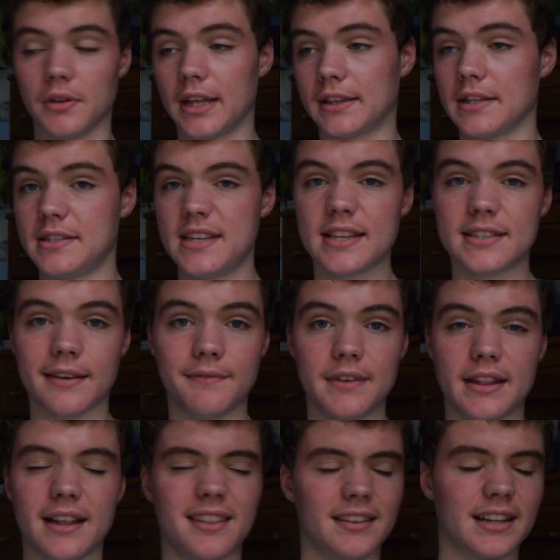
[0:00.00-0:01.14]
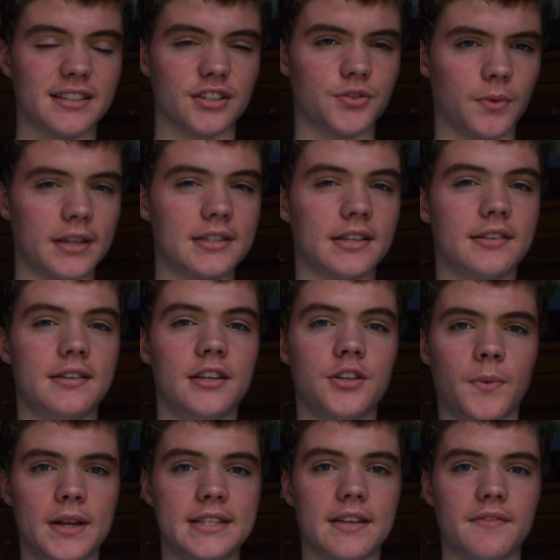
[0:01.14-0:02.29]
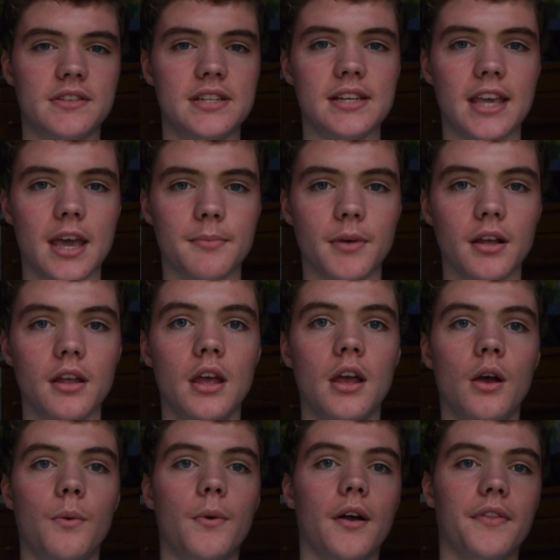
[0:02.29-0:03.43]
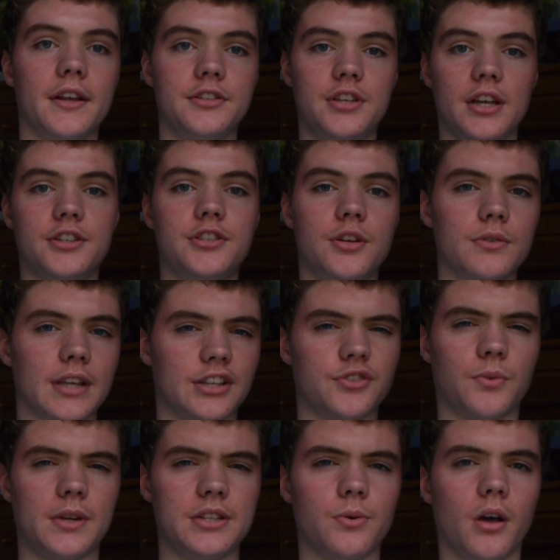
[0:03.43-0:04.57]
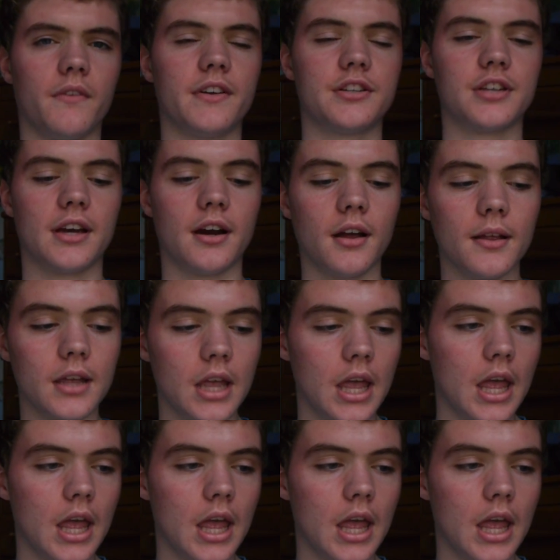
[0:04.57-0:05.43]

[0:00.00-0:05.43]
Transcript: Like the ZS70, I think that's a 2016-2017 camera, while the GH2 is like 2012-ish era.